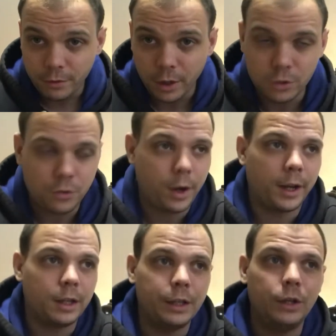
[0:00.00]
Video's
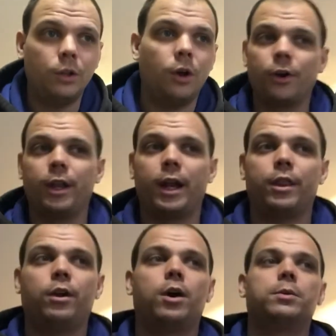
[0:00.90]
running a little longer than I
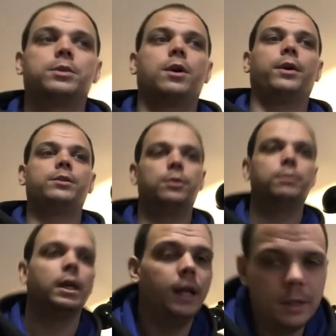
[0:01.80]
thought it was going
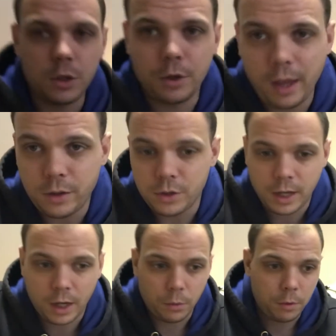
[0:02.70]
to. So thanks for
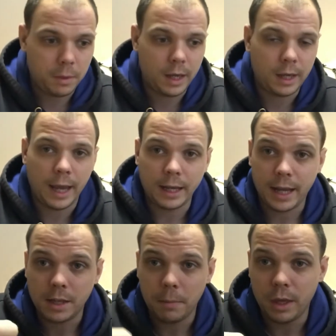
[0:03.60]
sticking with me again,
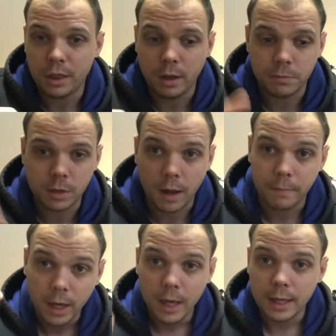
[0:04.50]
guys. Give me a thumbs
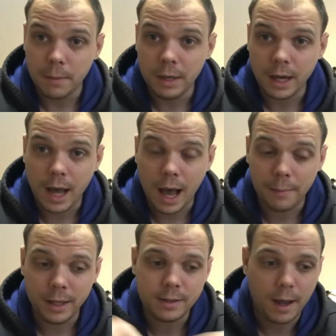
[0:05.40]
up. Give me a
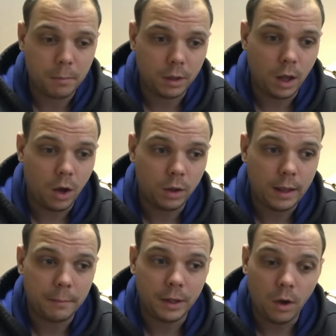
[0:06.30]
comment down below.
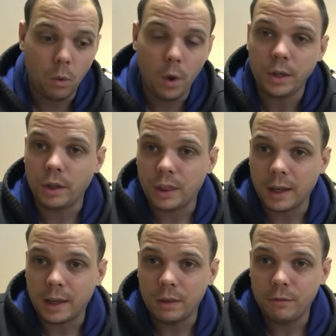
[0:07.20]
Let me know what you
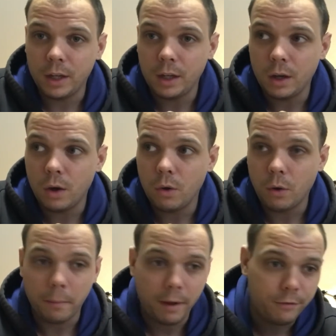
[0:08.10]
think of the video
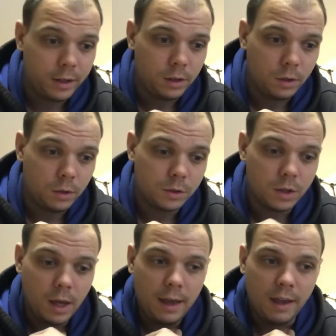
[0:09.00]
or my
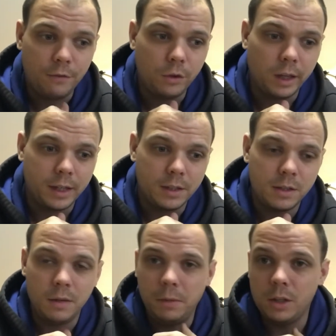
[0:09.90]
videos. If you'd like to
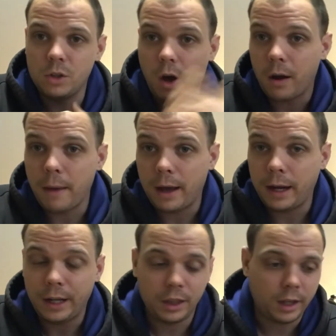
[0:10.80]
see me talk about
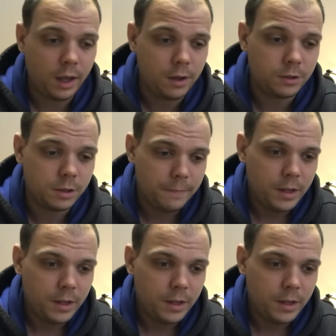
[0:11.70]
anything else.